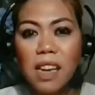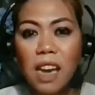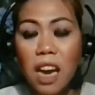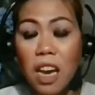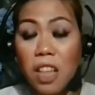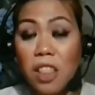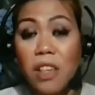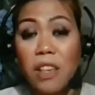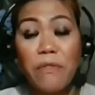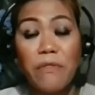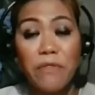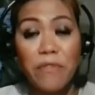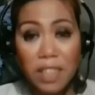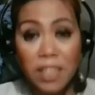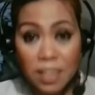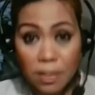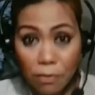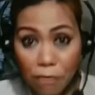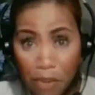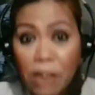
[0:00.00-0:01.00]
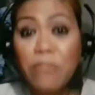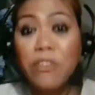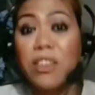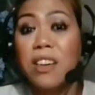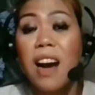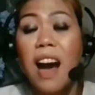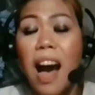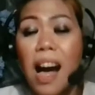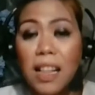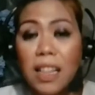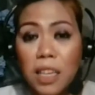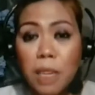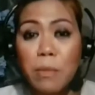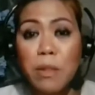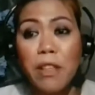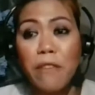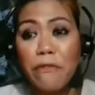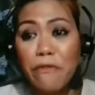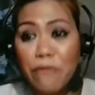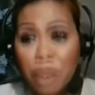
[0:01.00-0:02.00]
in the fifth column,
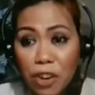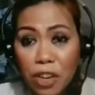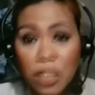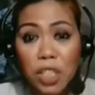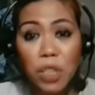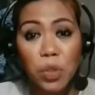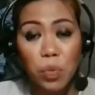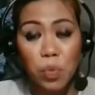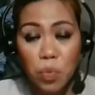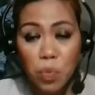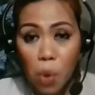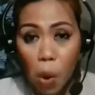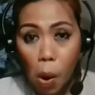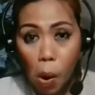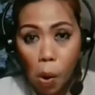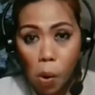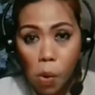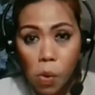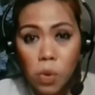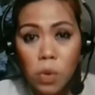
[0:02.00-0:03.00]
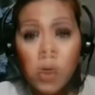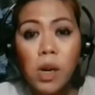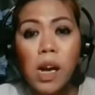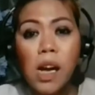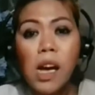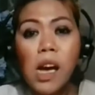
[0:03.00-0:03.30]
in the first row,